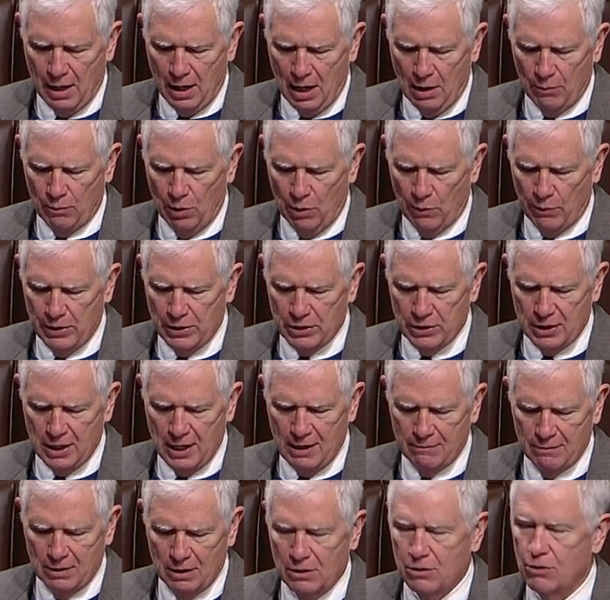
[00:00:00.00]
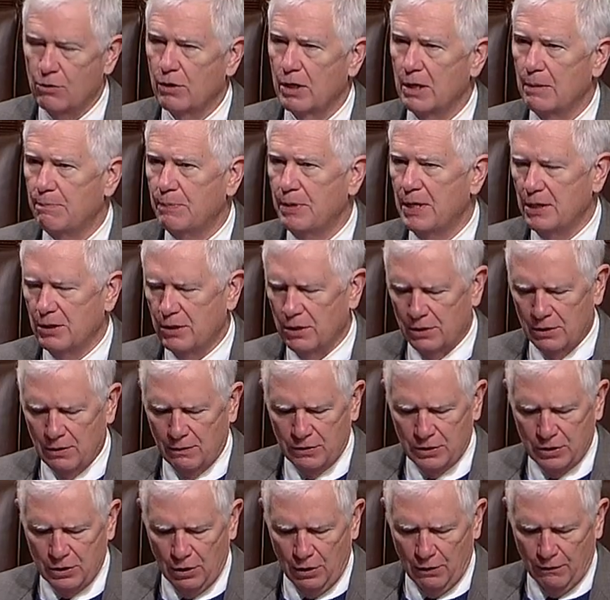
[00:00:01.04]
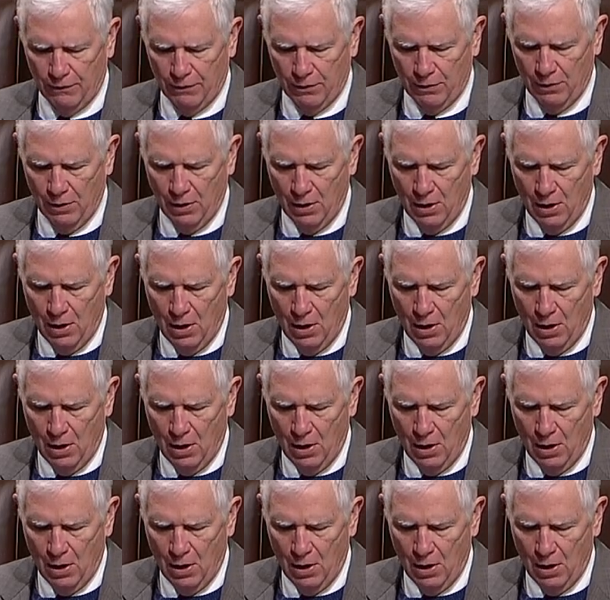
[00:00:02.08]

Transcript: and will receive the 30 pieces of silver.